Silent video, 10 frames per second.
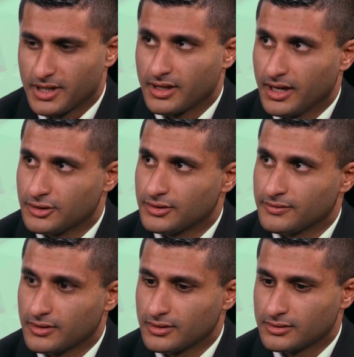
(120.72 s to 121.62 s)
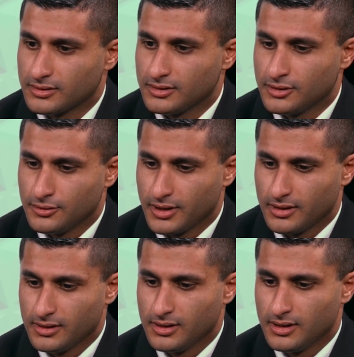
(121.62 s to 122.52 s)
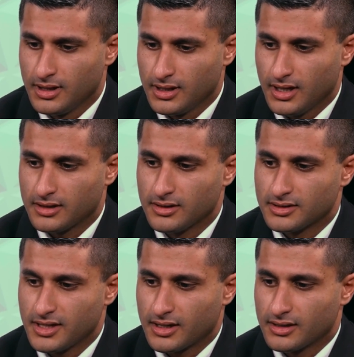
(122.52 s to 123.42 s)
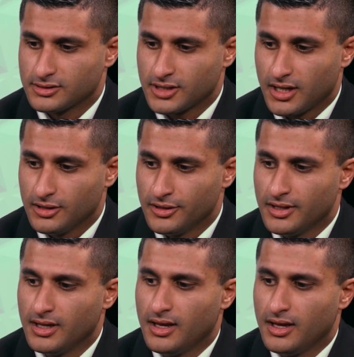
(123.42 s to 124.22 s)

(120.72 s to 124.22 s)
making entry to get to the second child,